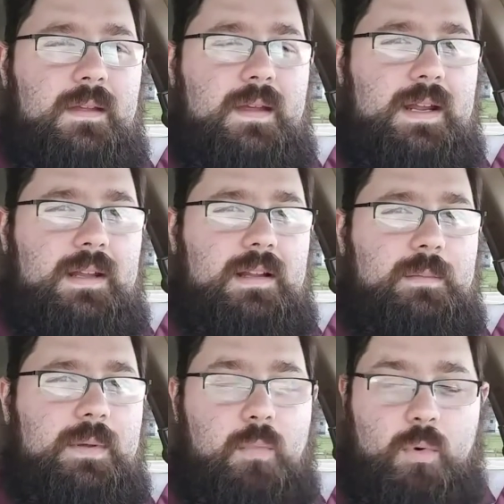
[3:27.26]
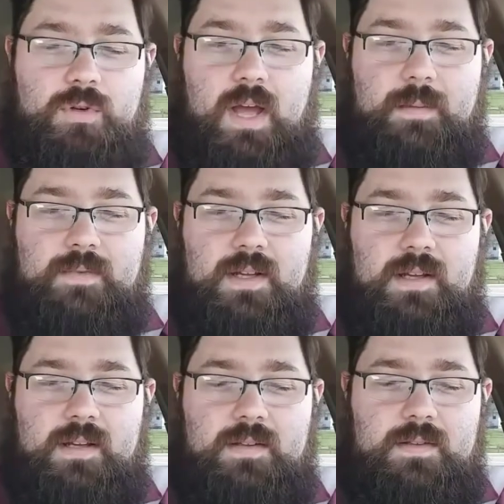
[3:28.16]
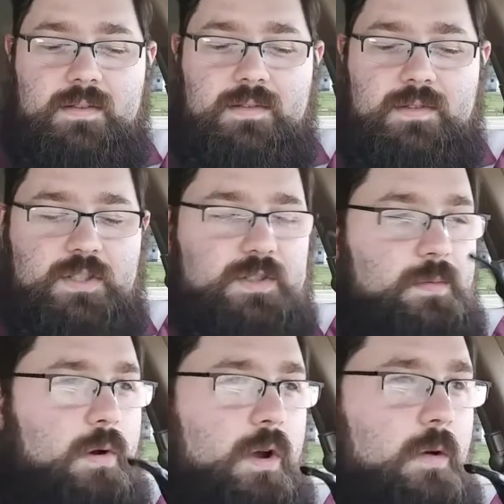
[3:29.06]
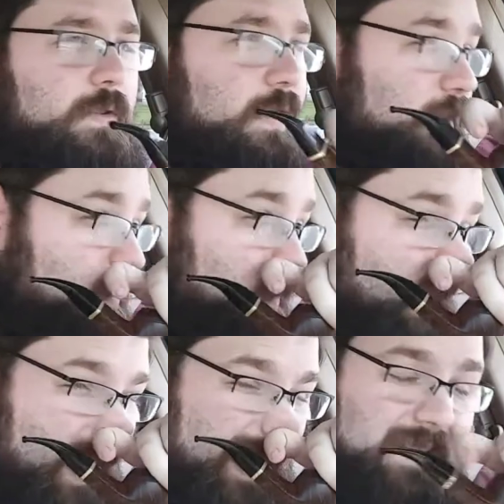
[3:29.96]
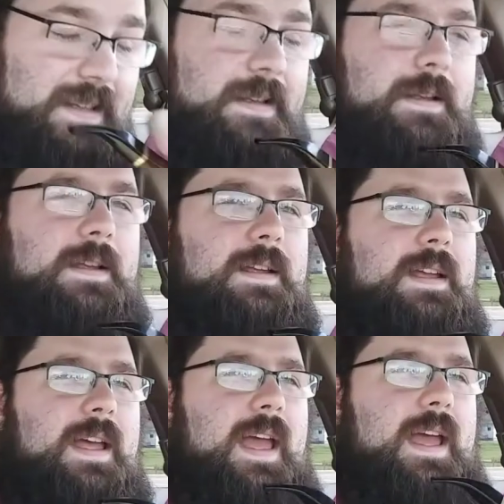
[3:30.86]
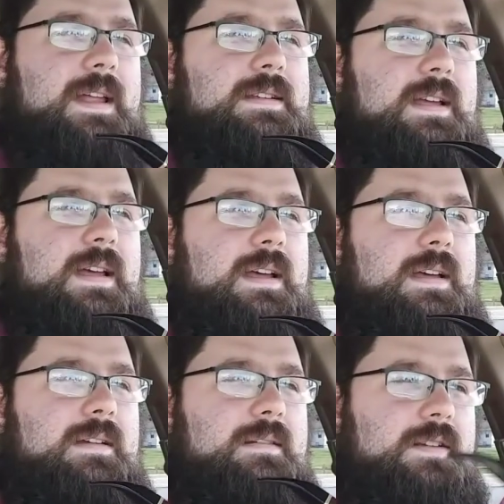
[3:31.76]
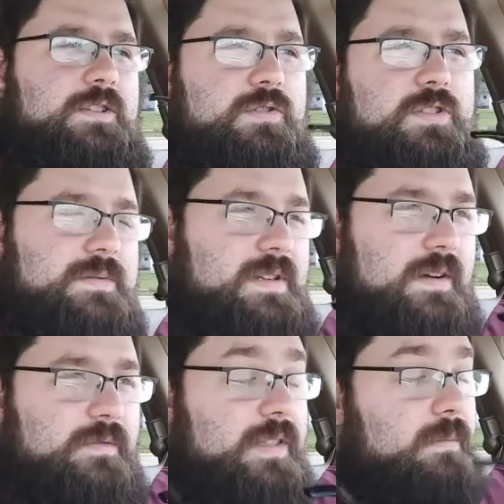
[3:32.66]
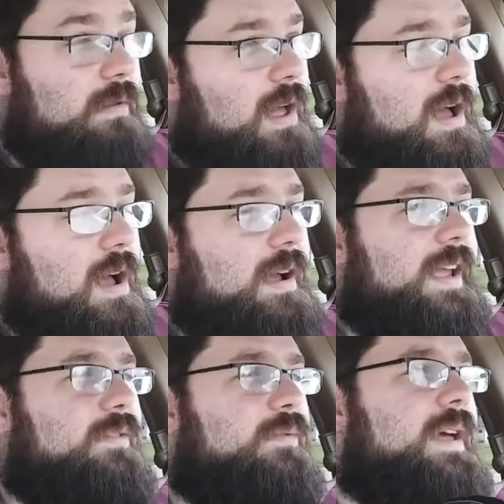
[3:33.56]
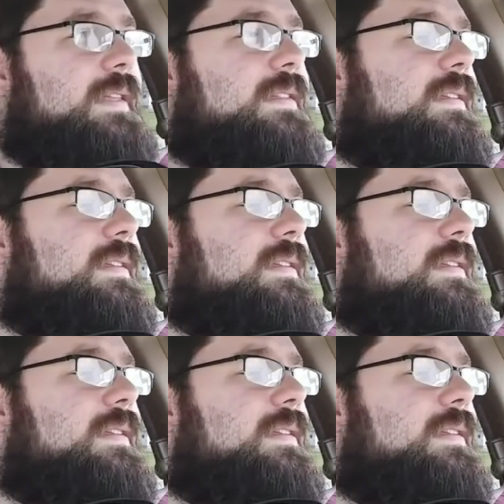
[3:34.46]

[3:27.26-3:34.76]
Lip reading: Getting a little bit more time to smoke, hopefully this weekend, and do some stuff with the blog and with